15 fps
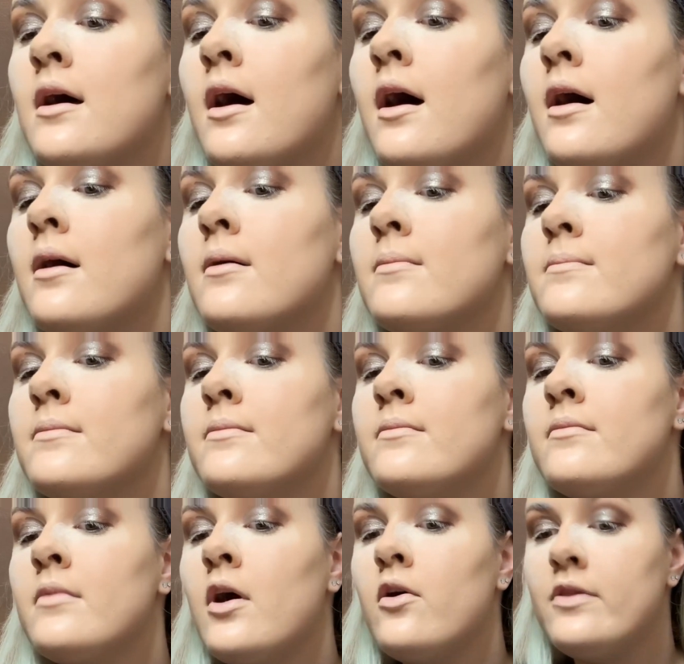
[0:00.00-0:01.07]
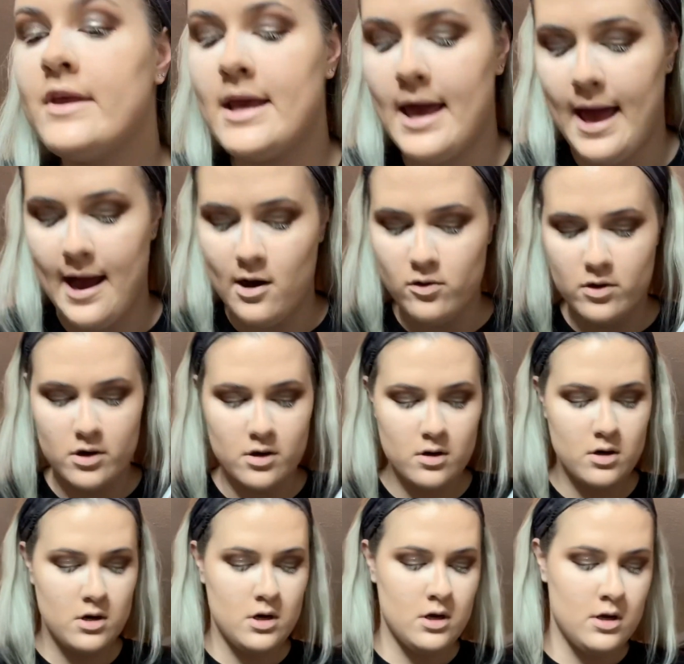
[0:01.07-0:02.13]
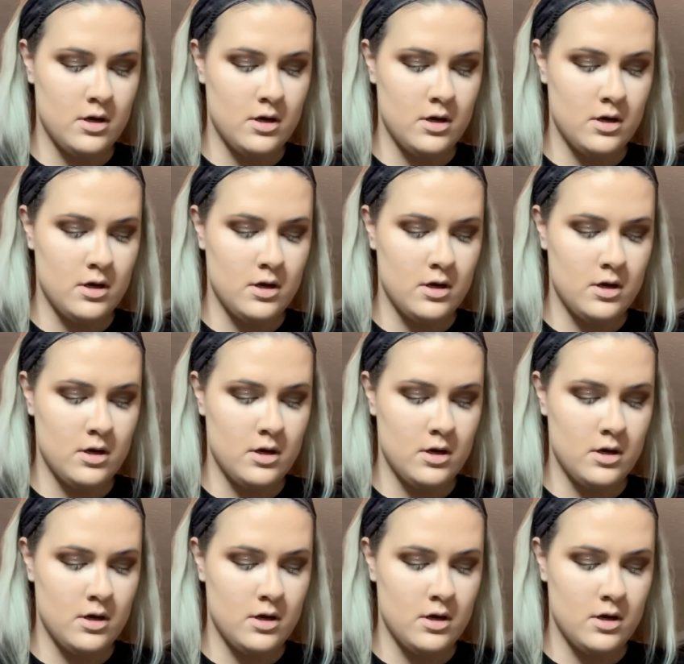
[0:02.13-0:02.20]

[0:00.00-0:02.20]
on the outer